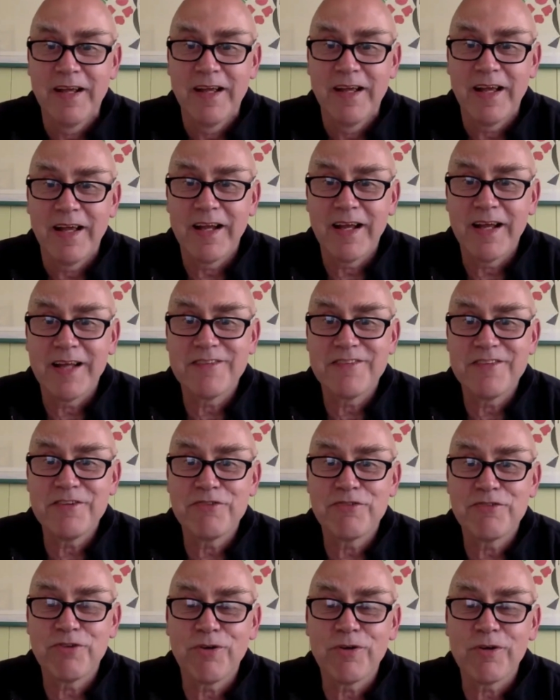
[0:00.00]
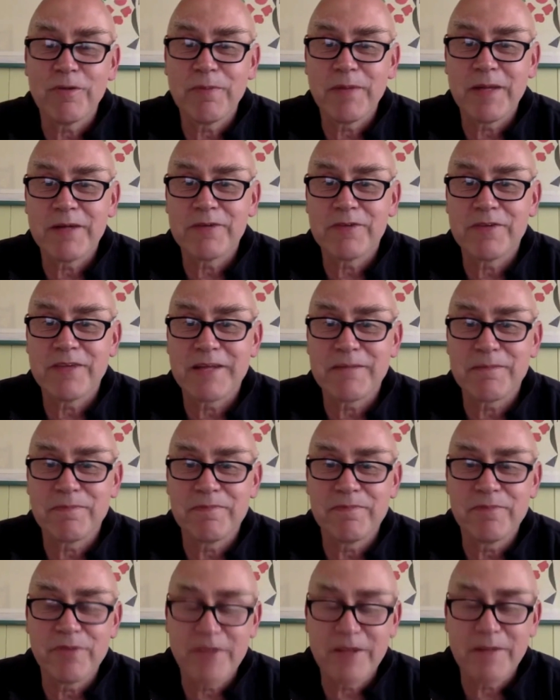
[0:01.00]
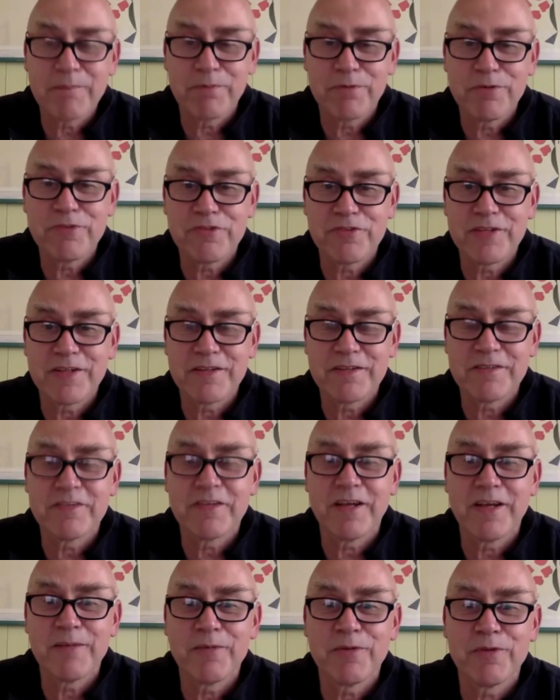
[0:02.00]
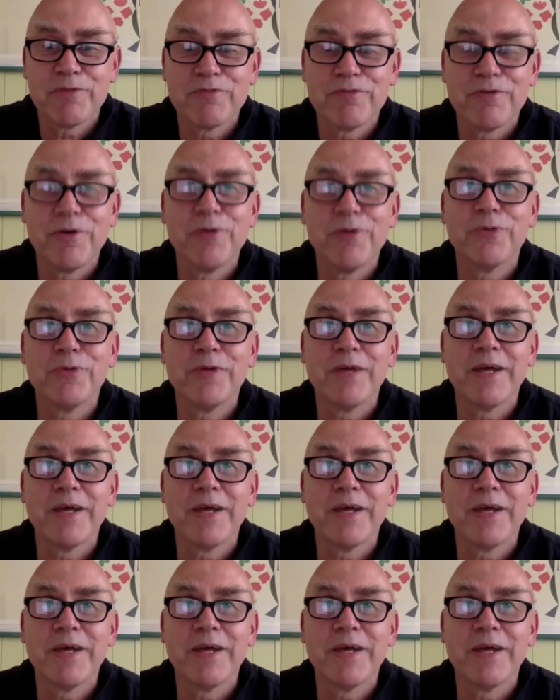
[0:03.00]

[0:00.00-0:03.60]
And I did talk about that with that person at the time on the phone.